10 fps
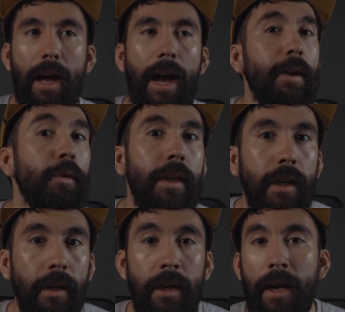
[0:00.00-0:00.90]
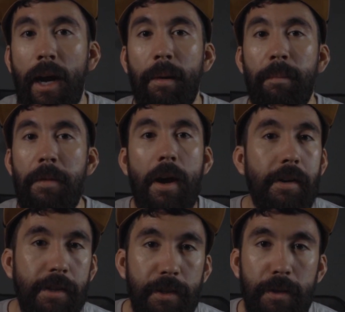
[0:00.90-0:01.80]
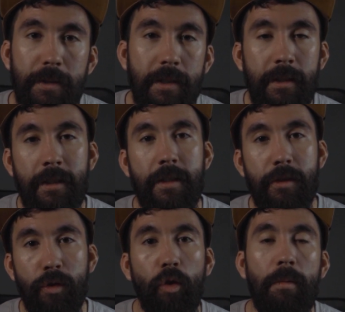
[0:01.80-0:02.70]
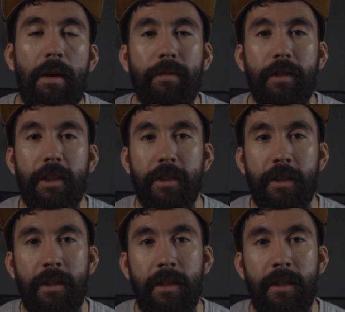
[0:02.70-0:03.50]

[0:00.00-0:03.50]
I don't care. I'm not gonna use it to store my footage.